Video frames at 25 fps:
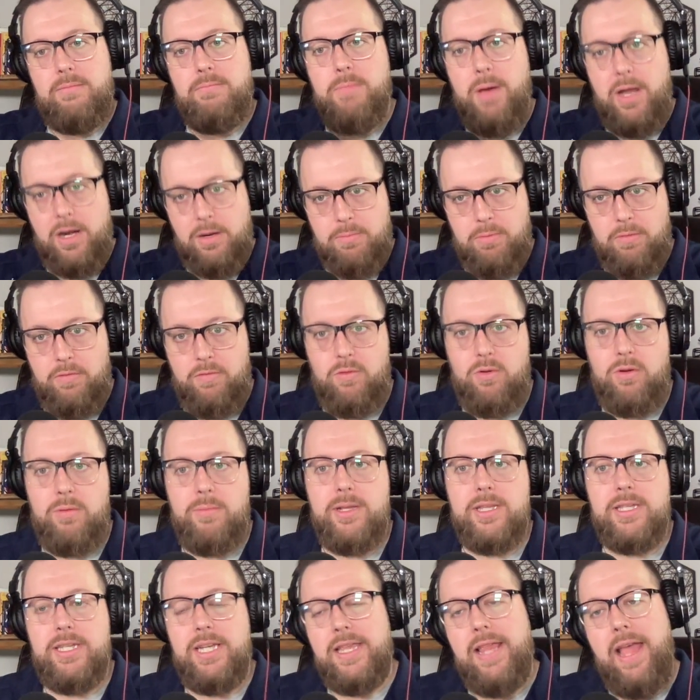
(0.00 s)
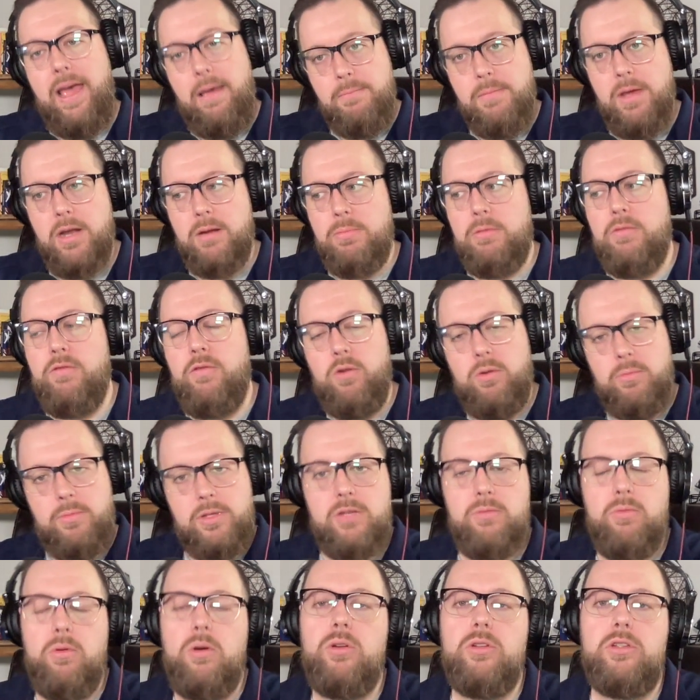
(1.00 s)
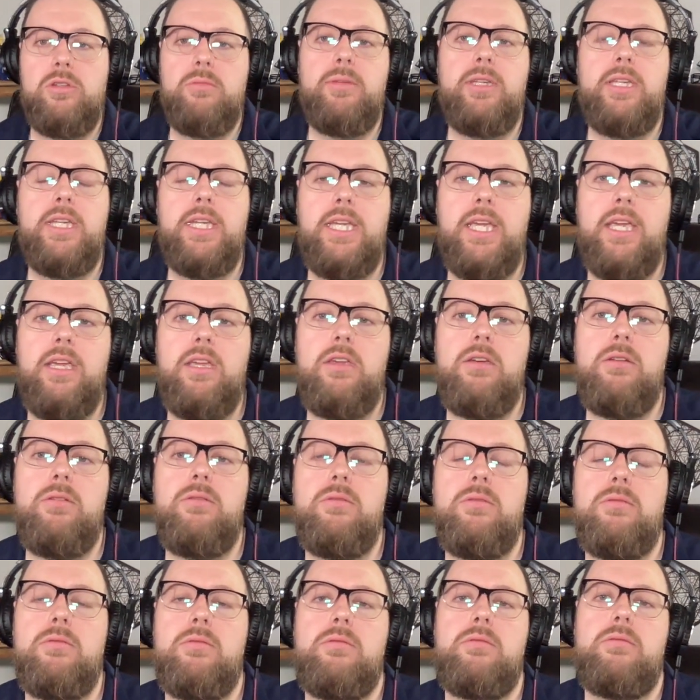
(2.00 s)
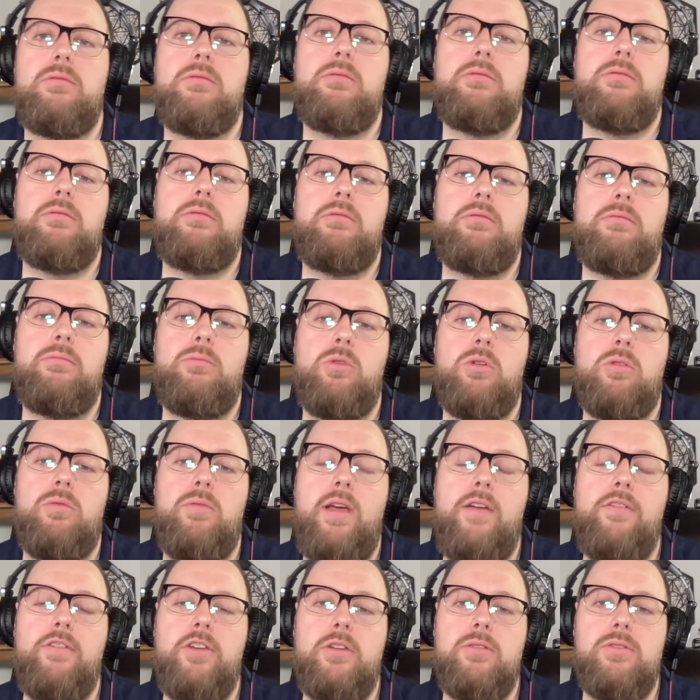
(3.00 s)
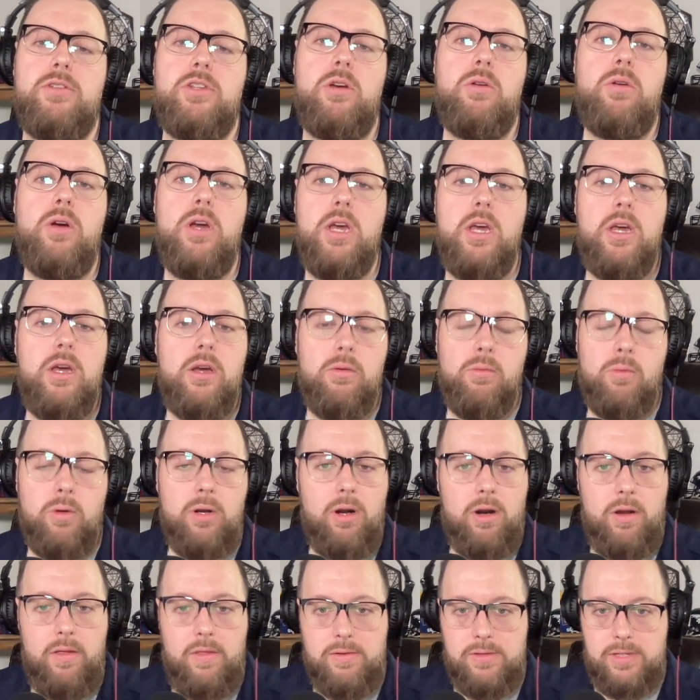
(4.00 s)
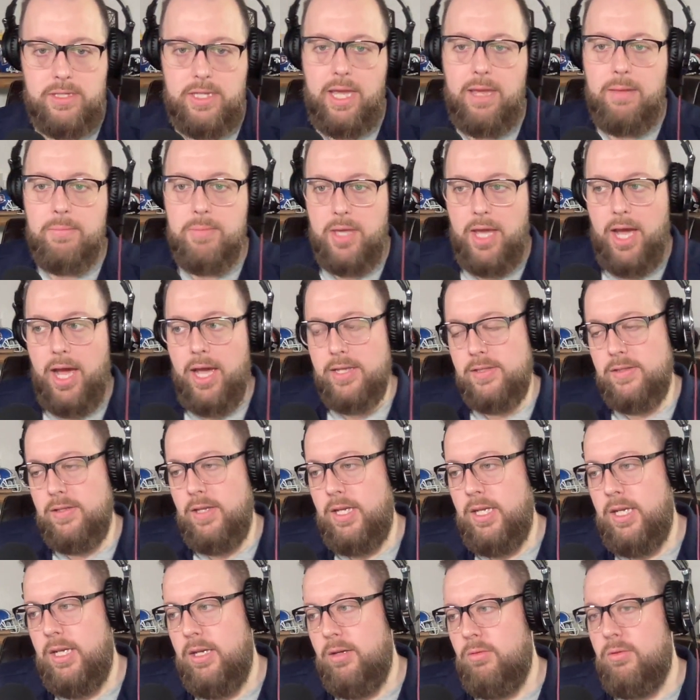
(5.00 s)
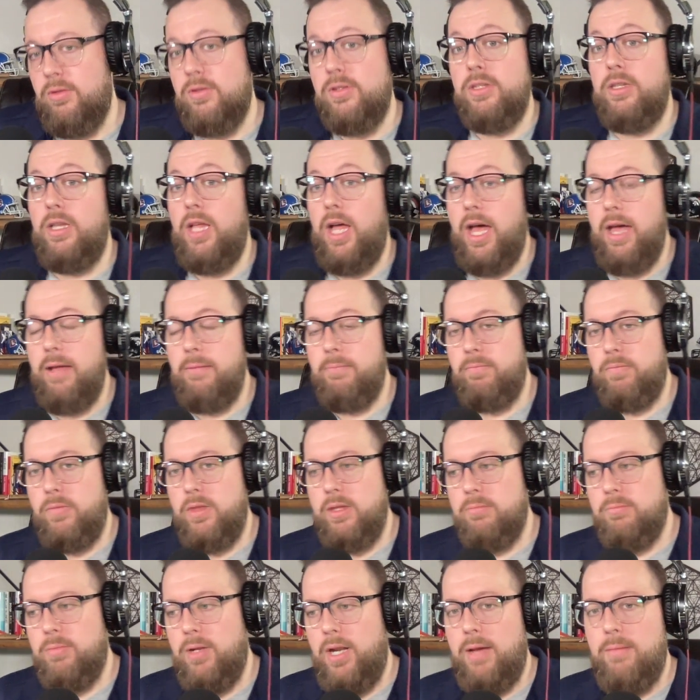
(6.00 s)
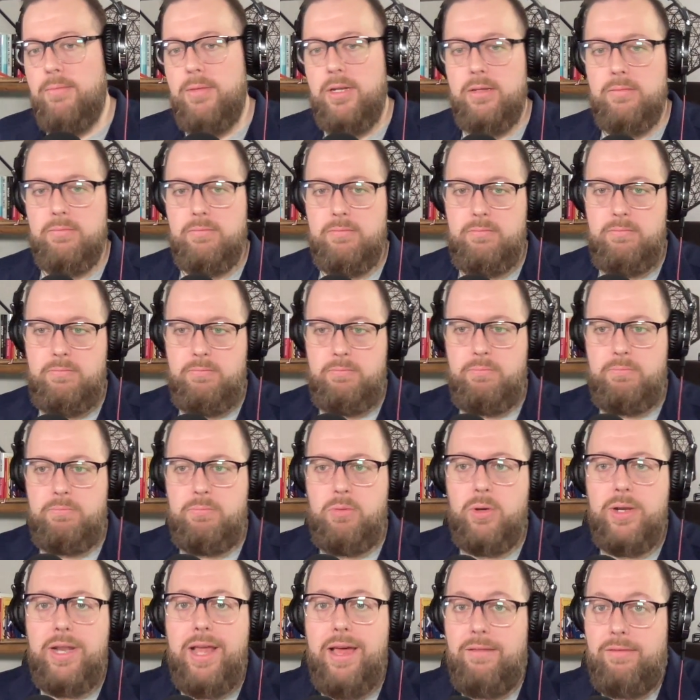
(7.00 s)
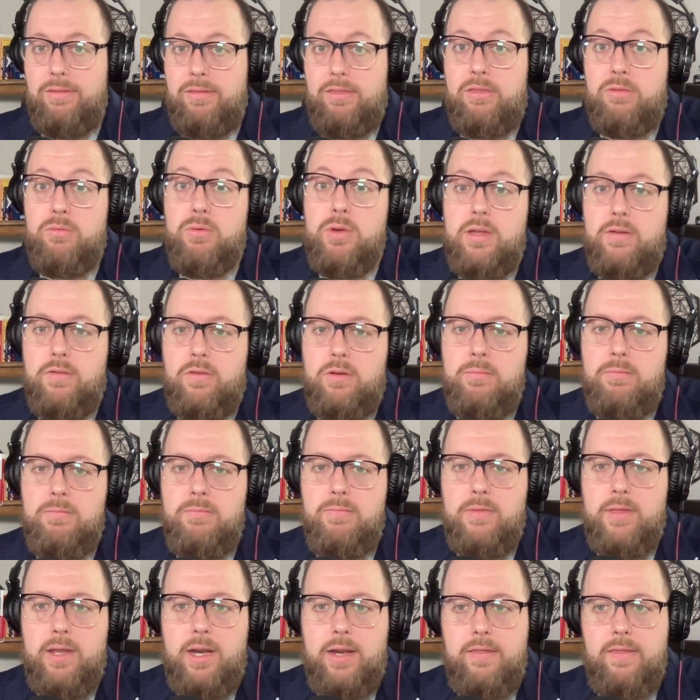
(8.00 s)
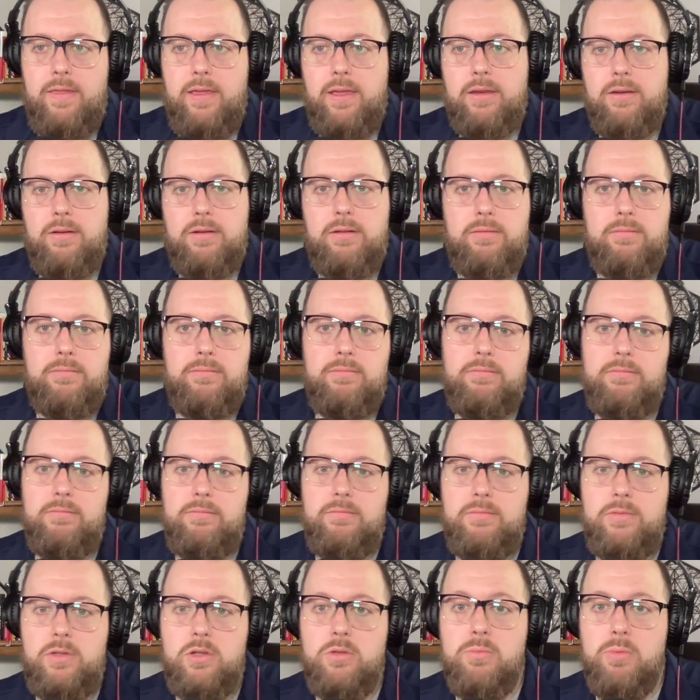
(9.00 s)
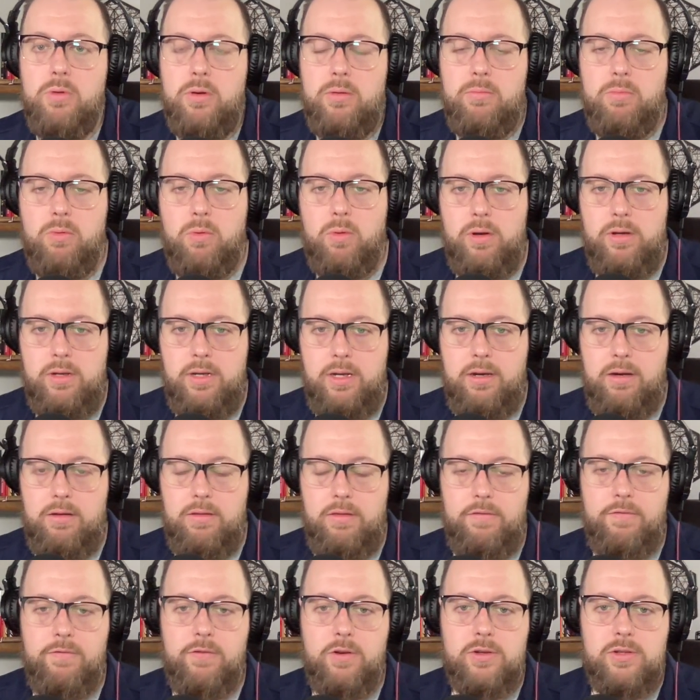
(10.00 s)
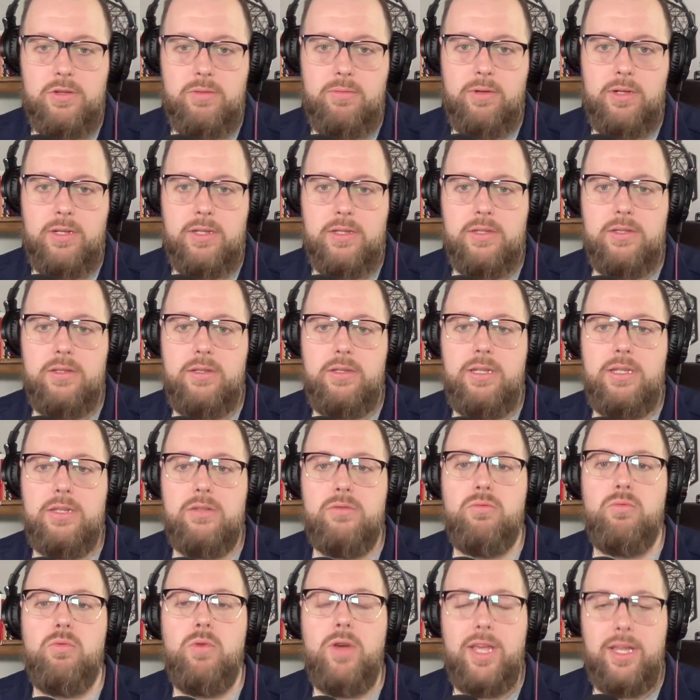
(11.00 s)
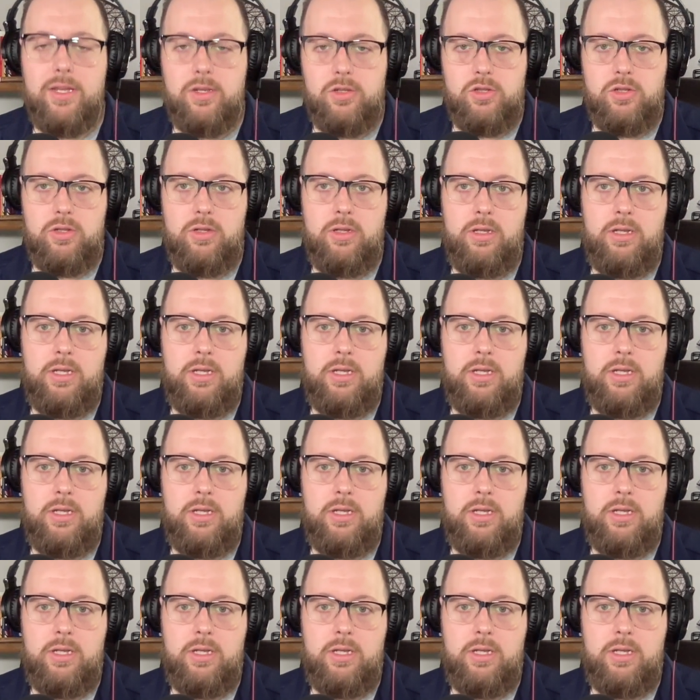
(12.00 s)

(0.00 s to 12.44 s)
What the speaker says: better performance, and that better performance will ultimately get you more revenue. So what are those KPIs? Well, there's a lot, but I'm going to point out three of them that I think are super important here. The first one is reach.